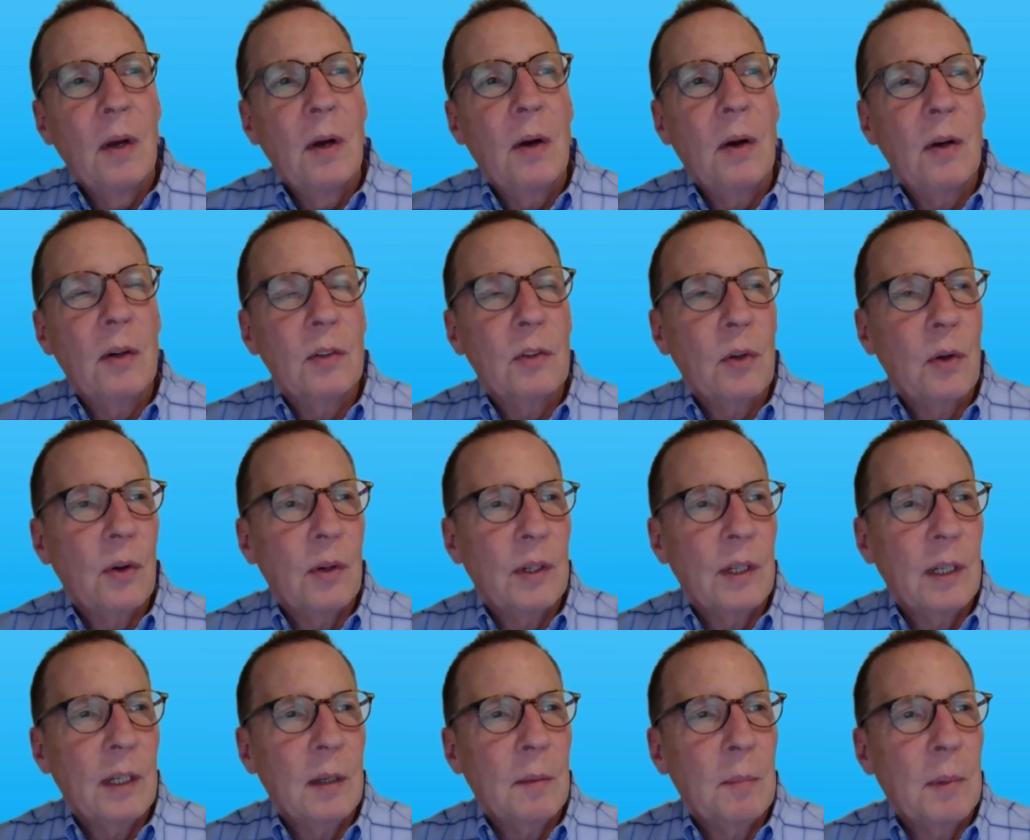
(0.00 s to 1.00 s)
are
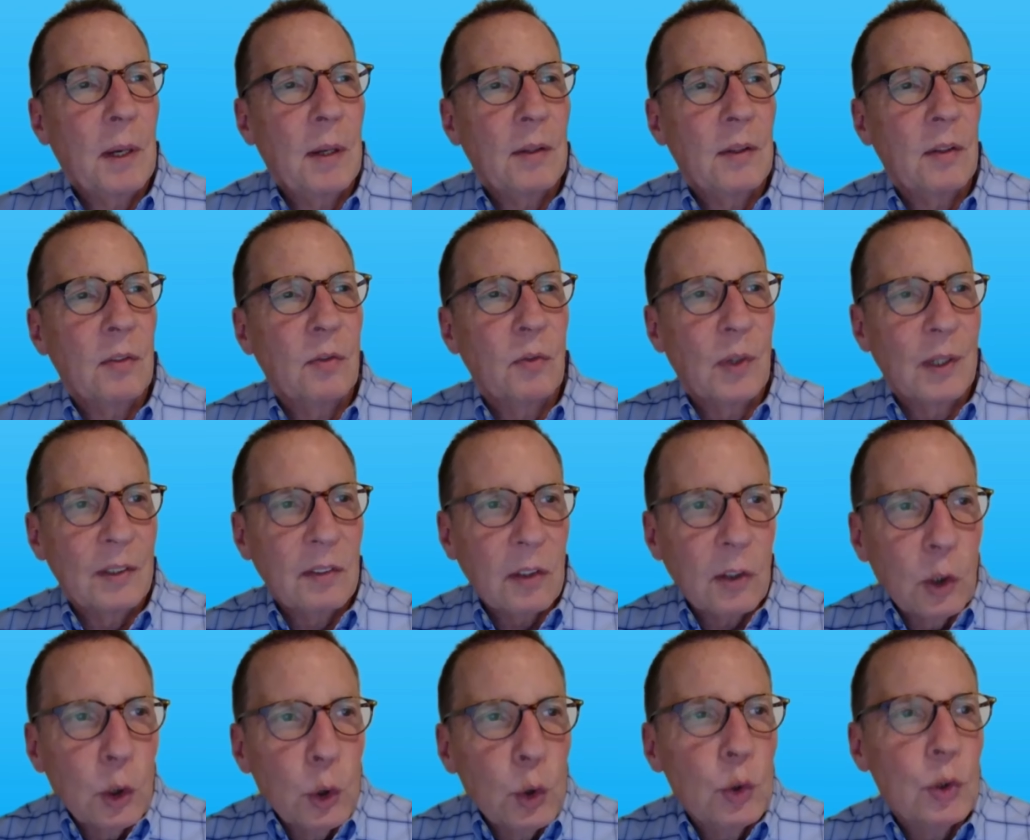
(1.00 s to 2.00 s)
talking about the
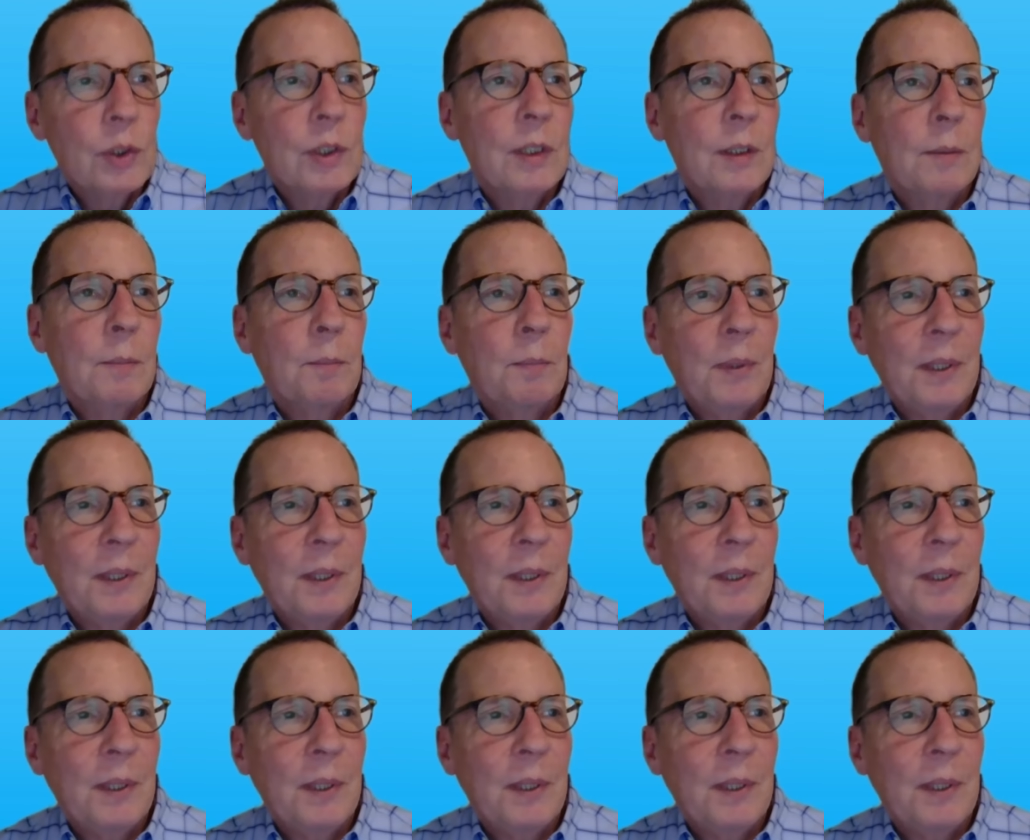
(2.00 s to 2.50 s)
resolution